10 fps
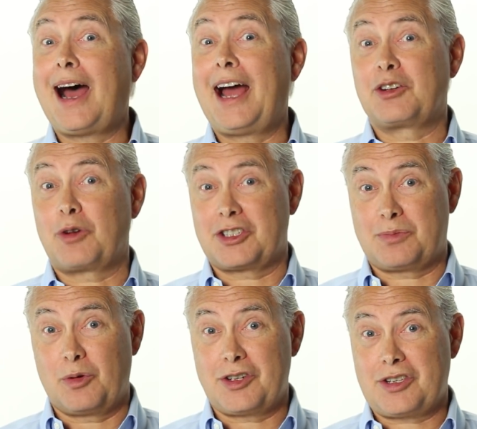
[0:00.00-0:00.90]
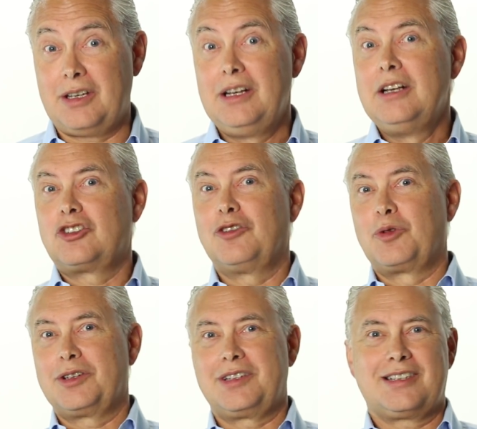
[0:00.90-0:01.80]
I trust Marissa, so if
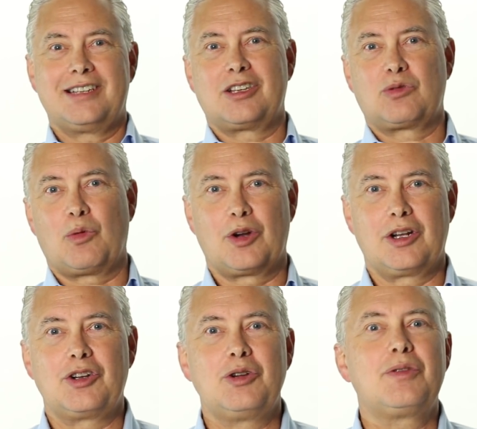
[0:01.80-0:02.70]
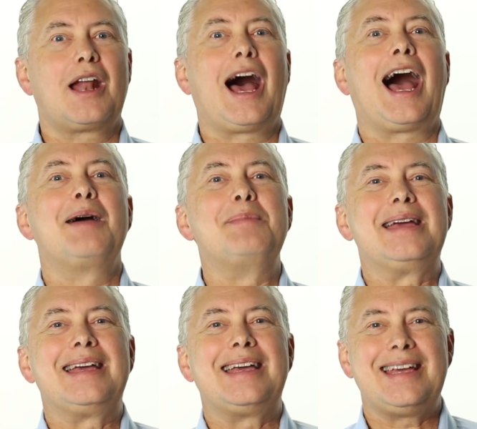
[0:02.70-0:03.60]
Marissa says that's what we're going to do, then I'm
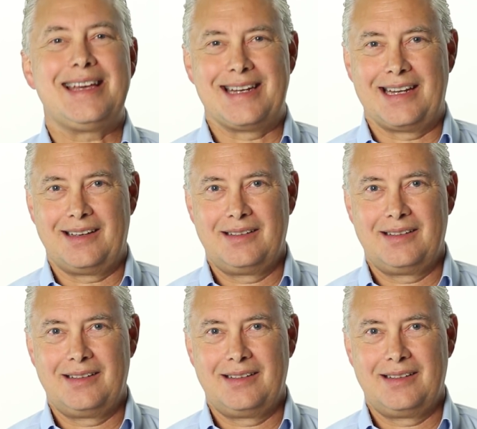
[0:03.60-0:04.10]
in.